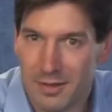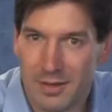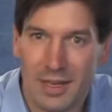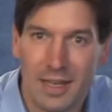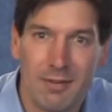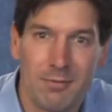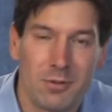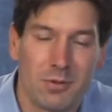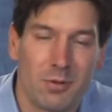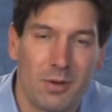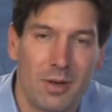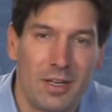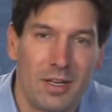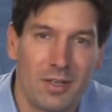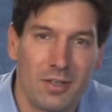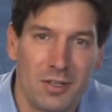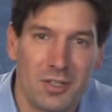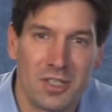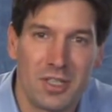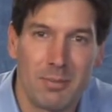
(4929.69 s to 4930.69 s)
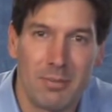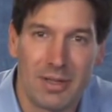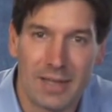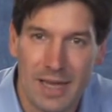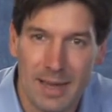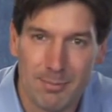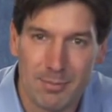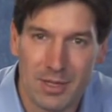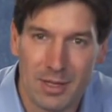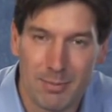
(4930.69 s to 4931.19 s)
Dave was running a Toshiba
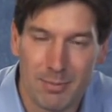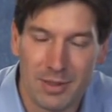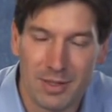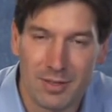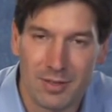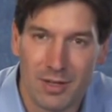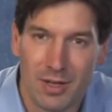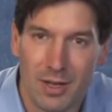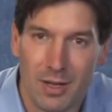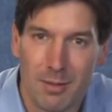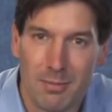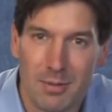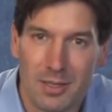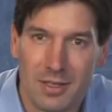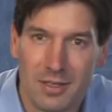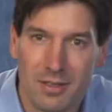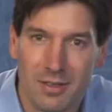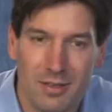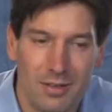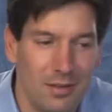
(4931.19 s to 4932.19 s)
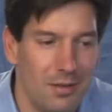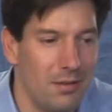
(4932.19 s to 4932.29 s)
laptop at the time, and